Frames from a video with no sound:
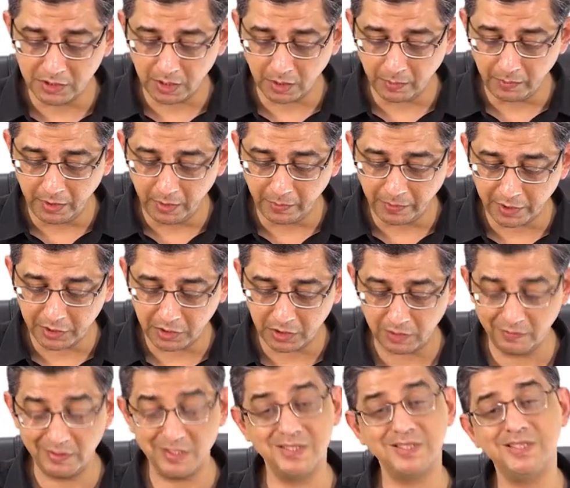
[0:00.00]
segment
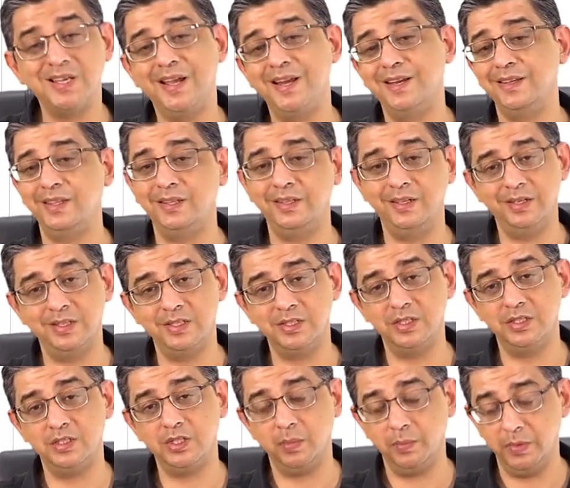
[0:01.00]
pressure which is higher than the
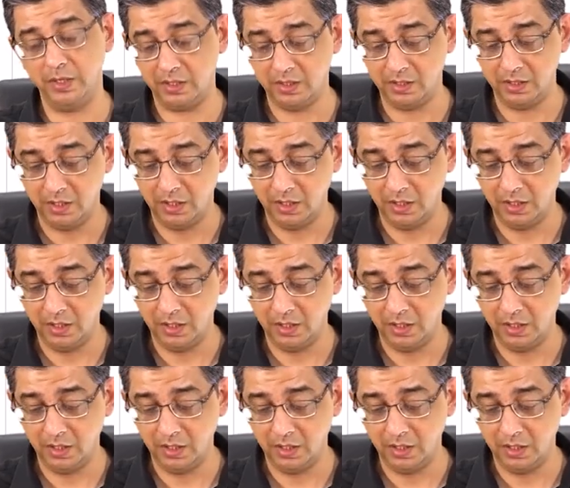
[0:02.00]
distal segment.